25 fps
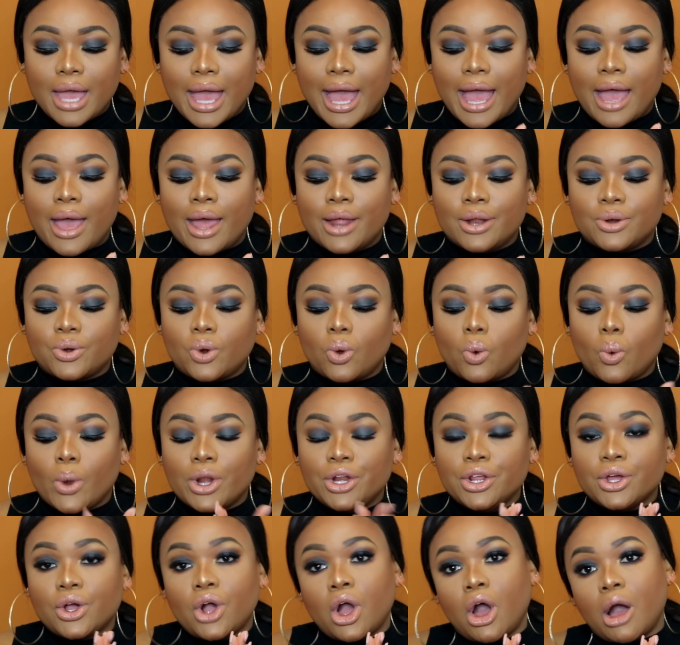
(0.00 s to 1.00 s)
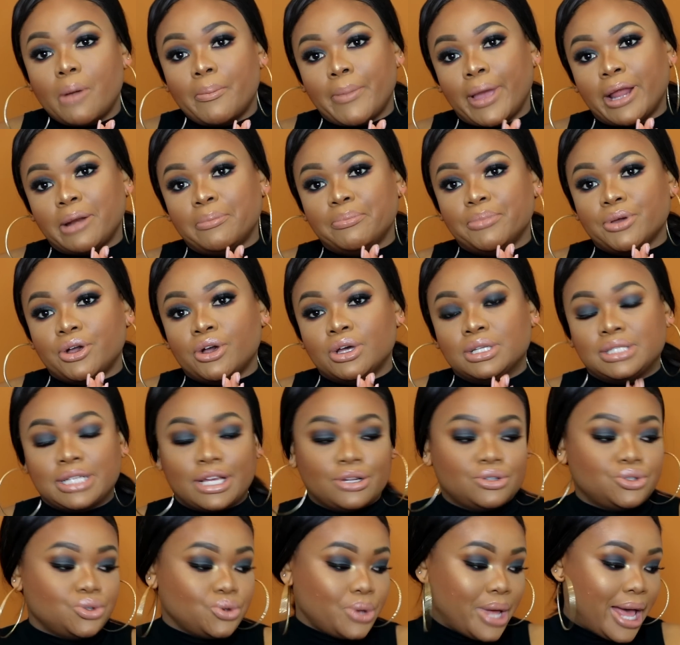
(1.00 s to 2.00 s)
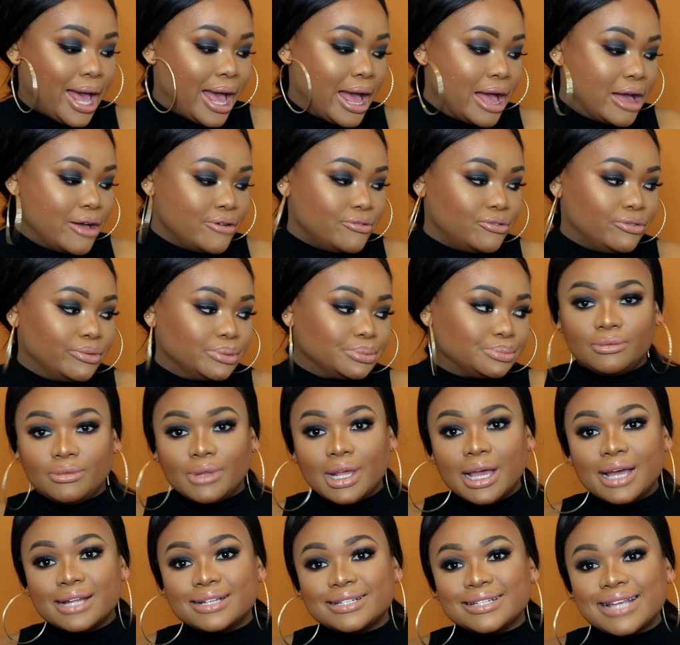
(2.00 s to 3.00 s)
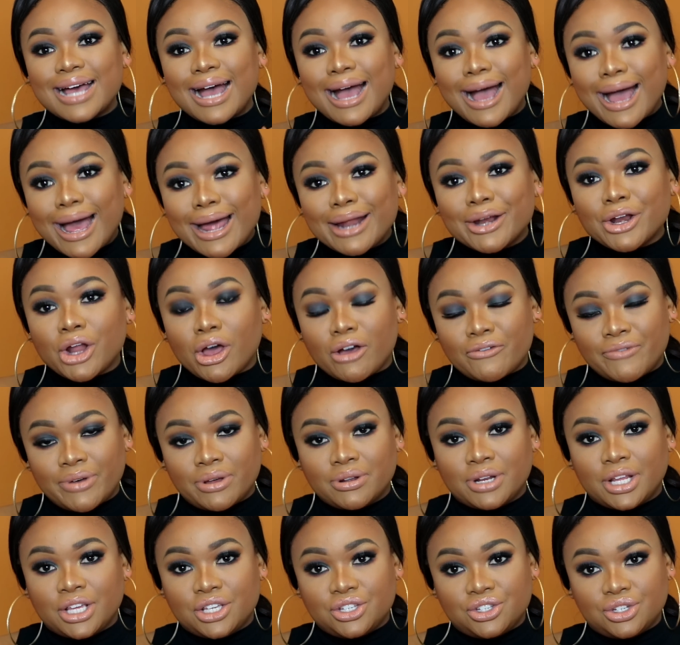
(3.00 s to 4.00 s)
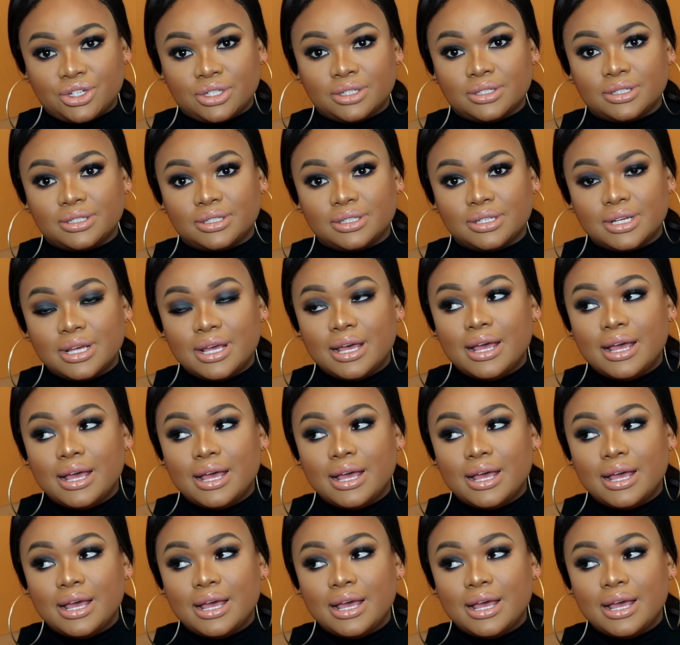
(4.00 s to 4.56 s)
And when you comment, because I do have a ton of foundations,